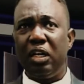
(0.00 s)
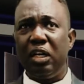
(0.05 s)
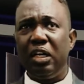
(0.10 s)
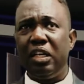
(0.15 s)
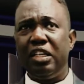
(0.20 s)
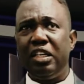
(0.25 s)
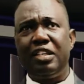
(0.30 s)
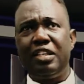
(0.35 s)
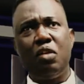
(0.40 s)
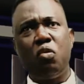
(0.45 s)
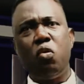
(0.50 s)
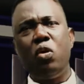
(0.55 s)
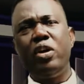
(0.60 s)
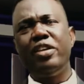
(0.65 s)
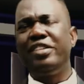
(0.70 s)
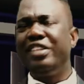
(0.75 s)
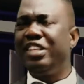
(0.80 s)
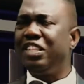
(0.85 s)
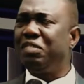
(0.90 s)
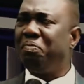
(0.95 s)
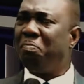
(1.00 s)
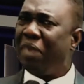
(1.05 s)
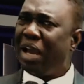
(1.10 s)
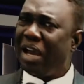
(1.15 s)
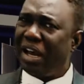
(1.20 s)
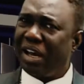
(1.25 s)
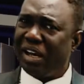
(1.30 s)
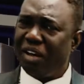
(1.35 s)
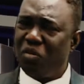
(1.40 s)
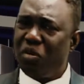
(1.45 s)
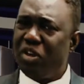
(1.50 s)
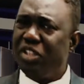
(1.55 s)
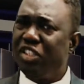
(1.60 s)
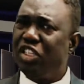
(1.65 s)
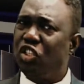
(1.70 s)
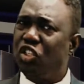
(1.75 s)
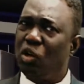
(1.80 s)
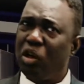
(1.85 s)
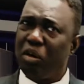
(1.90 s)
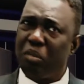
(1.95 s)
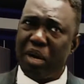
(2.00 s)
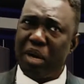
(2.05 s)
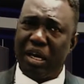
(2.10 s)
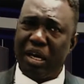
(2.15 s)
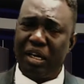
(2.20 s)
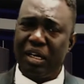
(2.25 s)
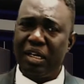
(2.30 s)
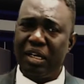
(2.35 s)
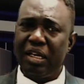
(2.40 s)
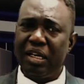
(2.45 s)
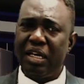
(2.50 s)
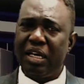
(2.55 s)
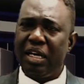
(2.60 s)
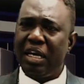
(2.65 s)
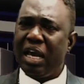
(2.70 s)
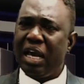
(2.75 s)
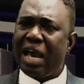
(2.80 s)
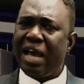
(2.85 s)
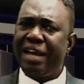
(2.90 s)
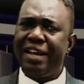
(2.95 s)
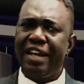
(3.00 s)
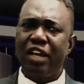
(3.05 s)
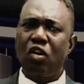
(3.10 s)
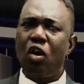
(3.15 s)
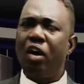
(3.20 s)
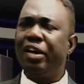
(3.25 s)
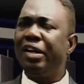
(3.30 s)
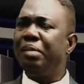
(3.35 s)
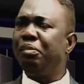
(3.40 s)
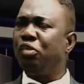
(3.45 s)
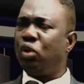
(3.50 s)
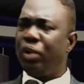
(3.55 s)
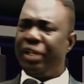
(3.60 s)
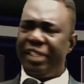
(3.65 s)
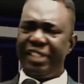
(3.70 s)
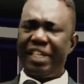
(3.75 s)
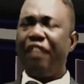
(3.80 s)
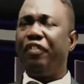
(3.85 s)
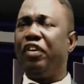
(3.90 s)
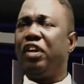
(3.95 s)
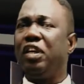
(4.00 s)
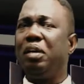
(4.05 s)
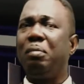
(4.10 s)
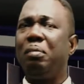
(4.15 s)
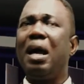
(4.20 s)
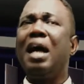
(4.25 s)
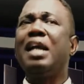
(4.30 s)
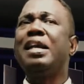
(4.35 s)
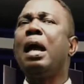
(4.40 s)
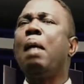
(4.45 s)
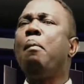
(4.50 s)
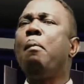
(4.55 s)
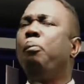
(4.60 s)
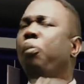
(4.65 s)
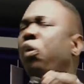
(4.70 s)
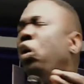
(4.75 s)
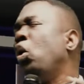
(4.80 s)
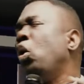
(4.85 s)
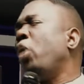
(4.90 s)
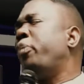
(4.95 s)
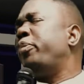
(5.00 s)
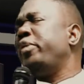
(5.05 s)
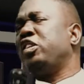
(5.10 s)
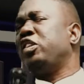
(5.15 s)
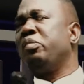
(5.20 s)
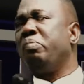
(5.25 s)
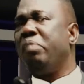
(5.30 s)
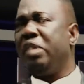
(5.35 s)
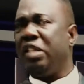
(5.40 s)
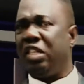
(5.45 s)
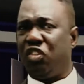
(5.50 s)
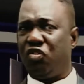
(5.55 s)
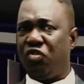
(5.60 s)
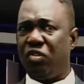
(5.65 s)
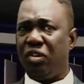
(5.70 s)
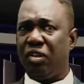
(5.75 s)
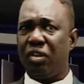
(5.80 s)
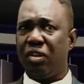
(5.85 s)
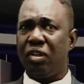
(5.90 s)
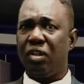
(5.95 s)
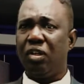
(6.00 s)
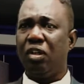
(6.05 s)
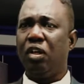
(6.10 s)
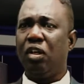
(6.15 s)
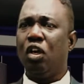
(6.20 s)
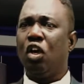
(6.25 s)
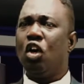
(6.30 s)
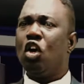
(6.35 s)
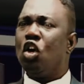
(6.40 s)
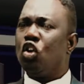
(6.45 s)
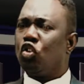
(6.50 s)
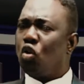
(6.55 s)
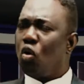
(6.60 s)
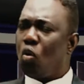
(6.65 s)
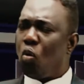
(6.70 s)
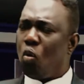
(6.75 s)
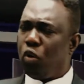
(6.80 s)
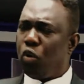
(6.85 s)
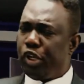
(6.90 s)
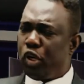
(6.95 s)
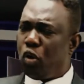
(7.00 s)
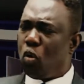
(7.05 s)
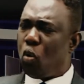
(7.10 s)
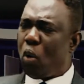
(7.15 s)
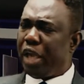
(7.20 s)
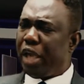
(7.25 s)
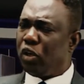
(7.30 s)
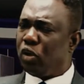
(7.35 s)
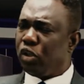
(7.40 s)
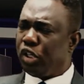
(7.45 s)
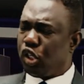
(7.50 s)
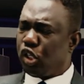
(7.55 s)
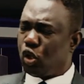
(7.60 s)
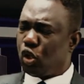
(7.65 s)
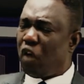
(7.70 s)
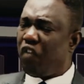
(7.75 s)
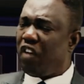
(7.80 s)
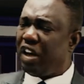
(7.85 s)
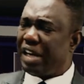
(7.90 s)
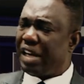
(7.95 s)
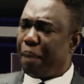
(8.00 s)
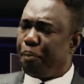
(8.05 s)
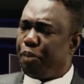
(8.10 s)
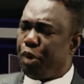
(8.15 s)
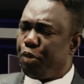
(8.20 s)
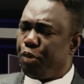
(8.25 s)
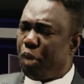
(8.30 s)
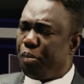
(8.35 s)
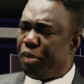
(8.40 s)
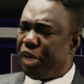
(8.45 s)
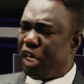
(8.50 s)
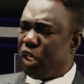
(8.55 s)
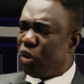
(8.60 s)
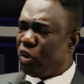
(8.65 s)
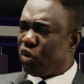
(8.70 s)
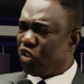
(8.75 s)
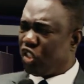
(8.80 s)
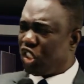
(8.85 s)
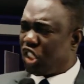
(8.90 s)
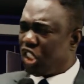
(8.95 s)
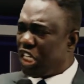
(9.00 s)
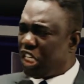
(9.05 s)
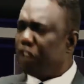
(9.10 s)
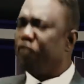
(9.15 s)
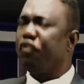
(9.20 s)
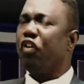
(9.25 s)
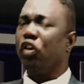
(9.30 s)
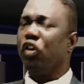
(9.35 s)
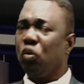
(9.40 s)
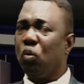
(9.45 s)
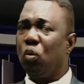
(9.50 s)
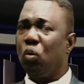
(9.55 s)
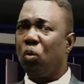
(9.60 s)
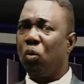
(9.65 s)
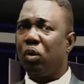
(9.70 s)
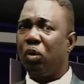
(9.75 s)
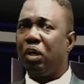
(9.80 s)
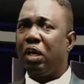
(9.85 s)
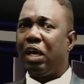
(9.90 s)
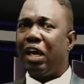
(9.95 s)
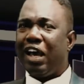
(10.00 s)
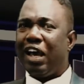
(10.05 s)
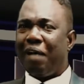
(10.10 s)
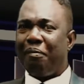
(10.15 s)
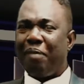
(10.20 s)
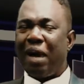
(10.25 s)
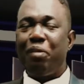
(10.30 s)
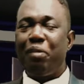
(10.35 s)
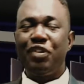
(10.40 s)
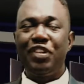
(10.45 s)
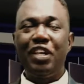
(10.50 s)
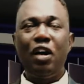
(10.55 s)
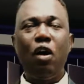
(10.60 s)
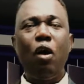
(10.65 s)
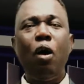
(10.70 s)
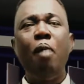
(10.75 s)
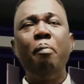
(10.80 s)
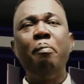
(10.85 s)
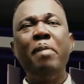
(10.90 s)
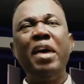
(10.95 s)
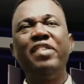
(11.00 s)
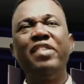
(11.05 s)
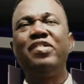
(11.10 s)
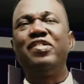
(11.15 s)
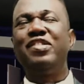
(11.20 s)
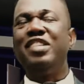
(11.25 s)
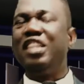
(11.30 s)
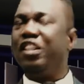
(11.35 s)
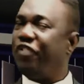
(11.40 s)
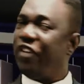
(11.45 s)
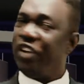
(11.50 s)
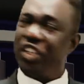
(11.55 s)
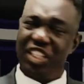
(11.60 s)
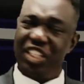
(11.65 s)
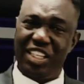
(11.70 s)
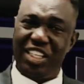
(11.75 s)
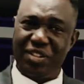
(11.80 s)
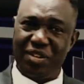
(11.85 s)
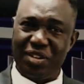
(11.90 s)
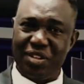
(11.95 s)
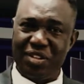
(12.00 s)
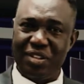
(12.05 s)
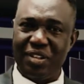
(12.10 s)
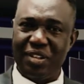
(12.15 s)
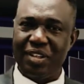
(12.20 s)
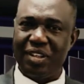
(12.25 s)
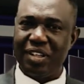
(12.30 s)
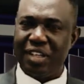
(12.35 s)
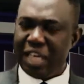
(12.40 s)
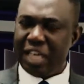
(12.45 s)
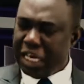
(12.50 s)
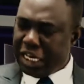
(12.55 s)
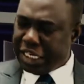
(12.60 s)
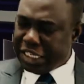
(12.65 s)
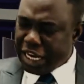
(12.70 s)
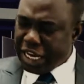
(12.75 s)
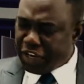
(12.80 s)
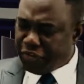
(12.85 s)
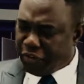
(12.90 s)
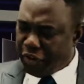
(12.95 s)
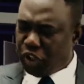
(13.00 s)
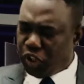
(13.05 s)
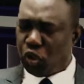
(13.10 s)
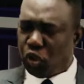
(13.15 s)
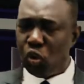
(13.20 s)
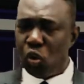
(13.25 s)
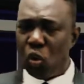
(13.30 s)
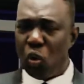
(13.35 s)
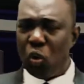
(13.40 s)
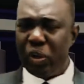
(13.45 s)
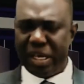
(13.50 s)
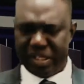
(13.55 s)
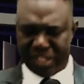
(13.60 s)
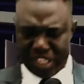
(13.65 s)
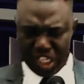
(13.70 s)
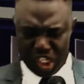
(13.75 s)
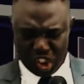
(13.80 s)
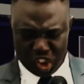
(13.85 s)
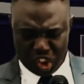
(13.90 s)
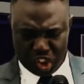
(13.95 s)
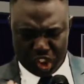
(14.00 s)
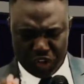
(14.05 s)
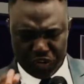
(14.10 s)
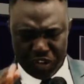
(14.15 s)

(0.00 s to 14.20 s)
They said, who is this man? Who is this young man? And they called him to interview him. And that blew up his ministry. So you, when you discover that people begin to seek for you, and Bible says all men seek for Jesus. That is for you to know there's a shift